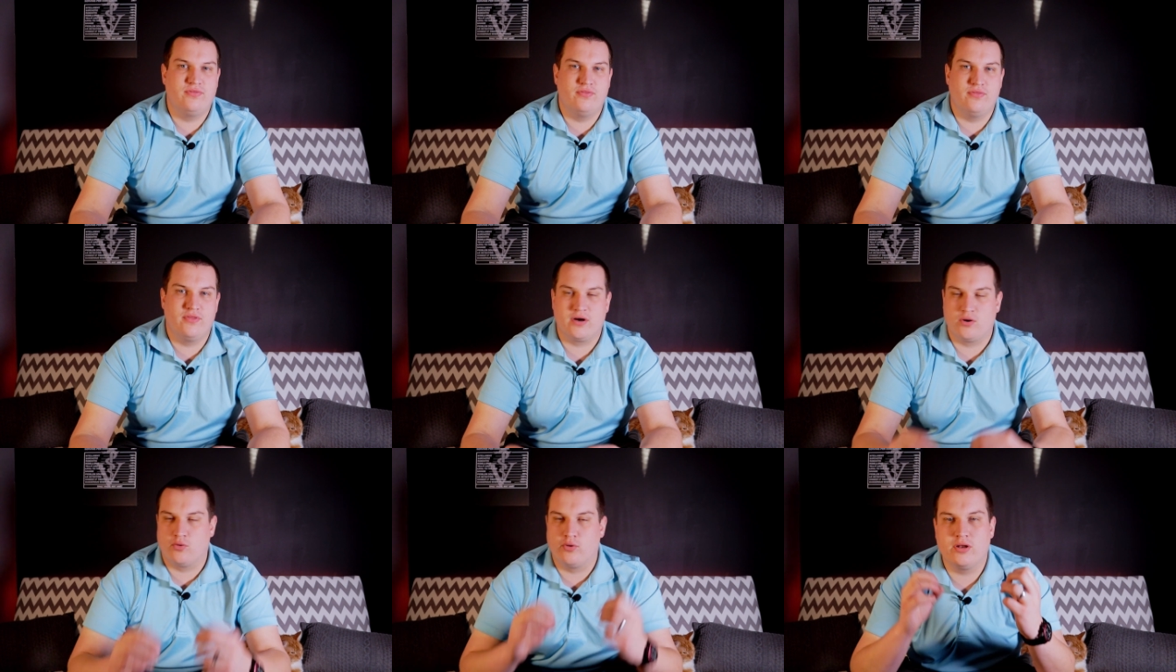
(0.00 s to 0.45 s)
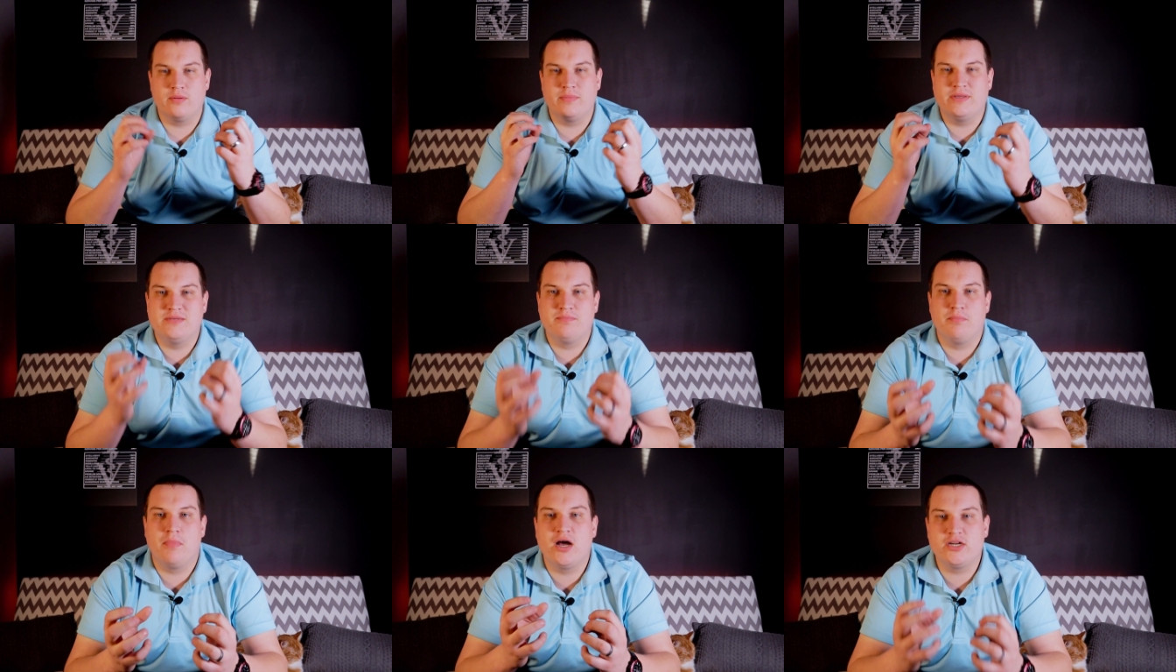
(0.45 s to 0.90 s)
they're going to
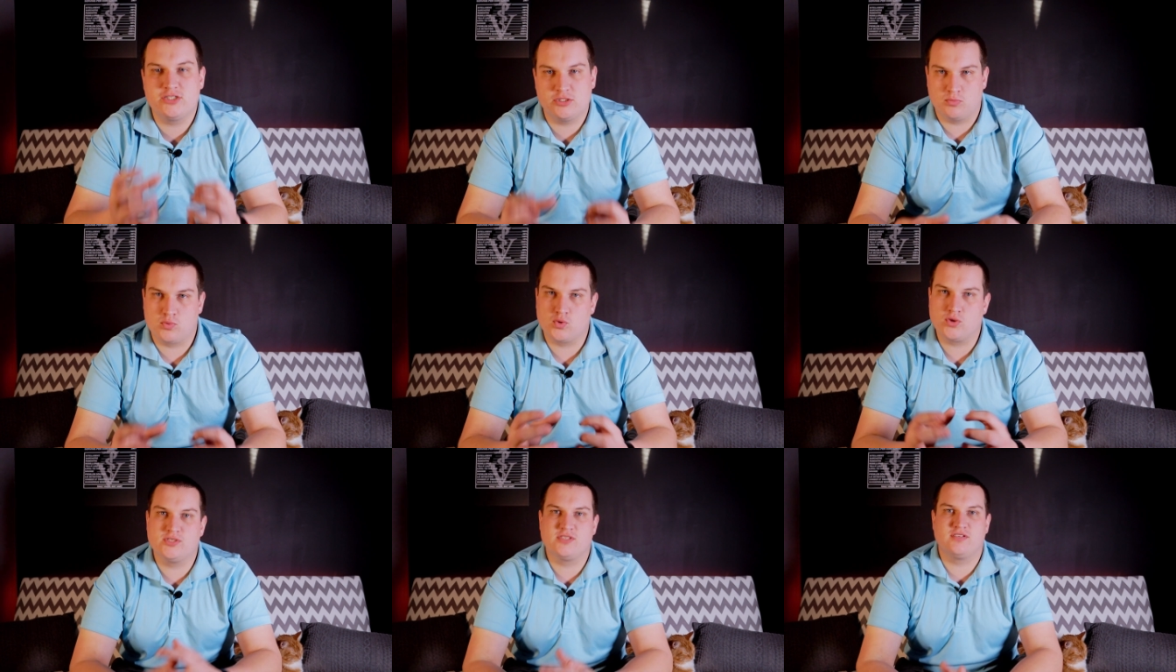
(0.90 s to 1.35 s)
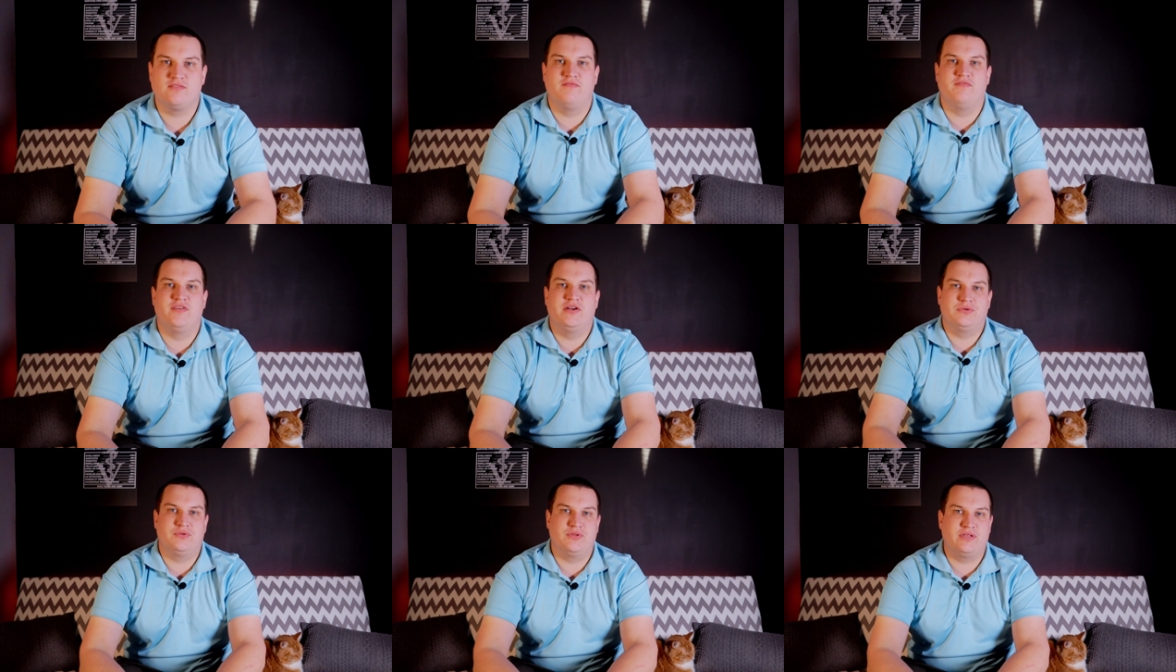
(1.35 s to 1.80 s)
be much more
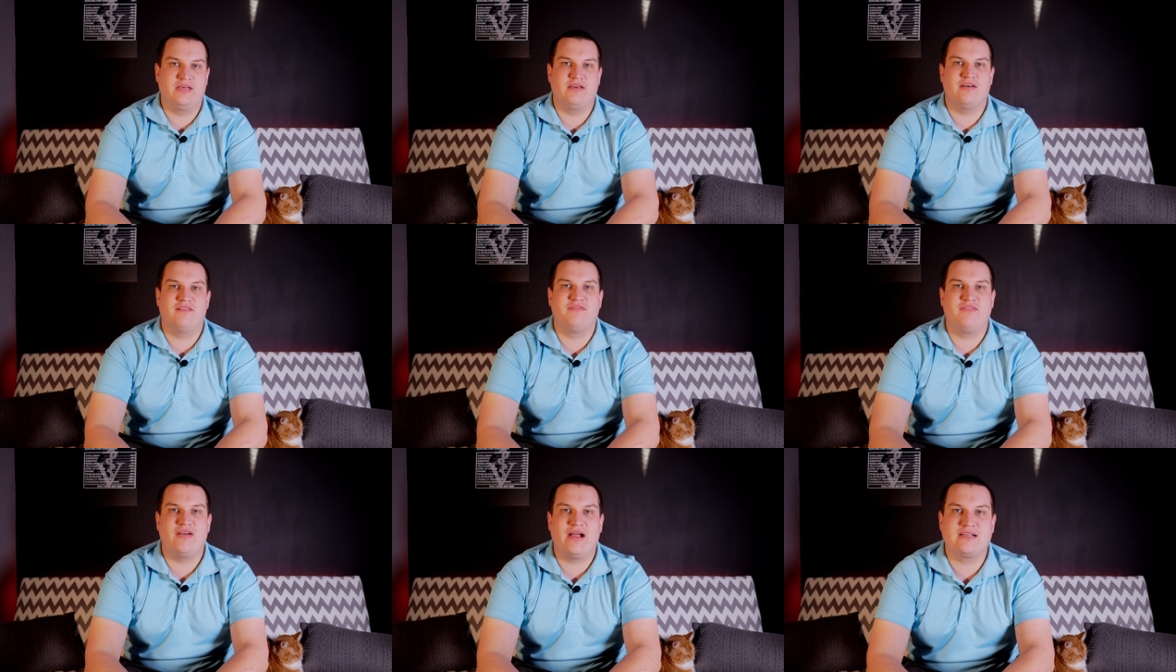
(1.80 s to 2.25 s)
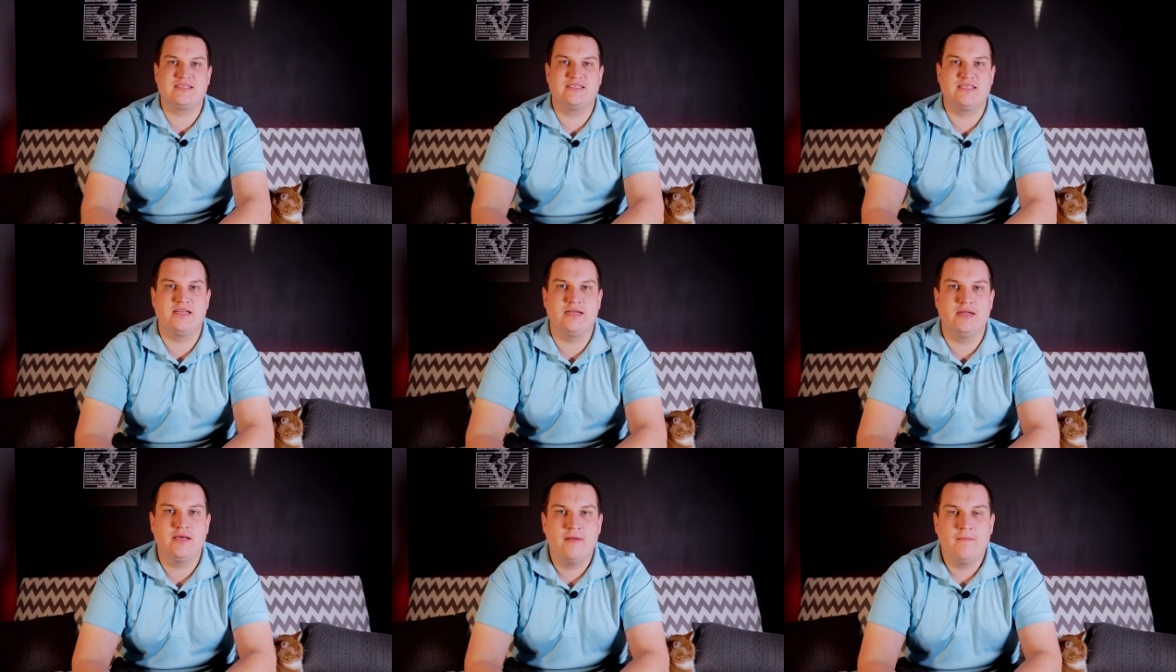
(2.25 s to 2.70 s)
severely
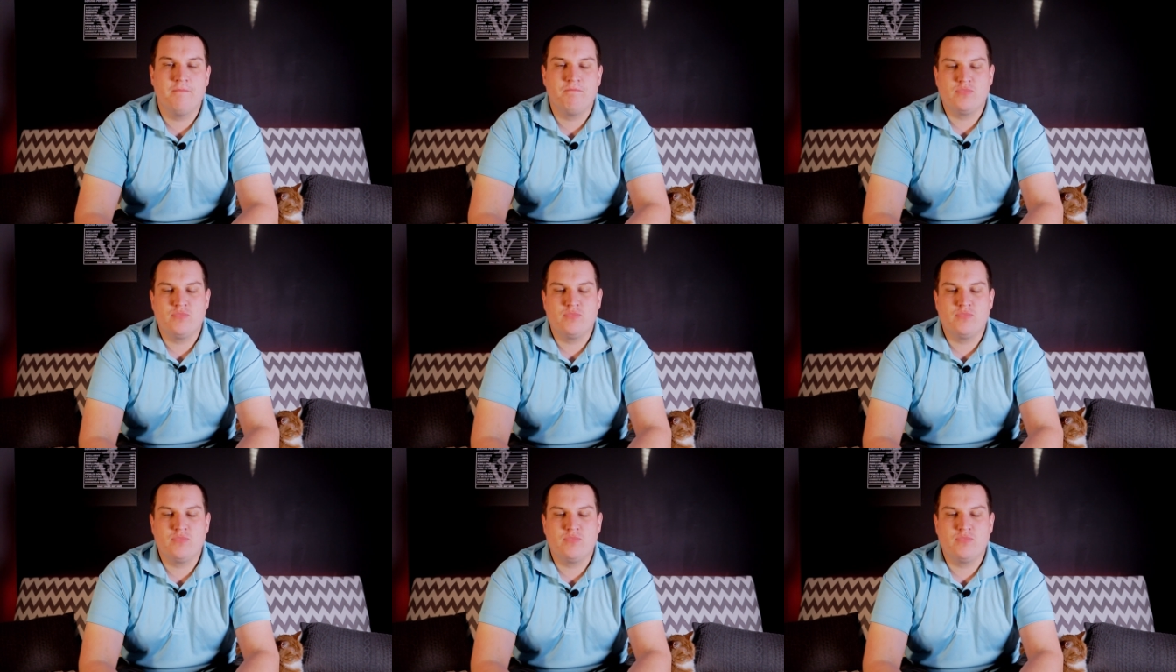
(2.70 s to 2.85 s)
affected.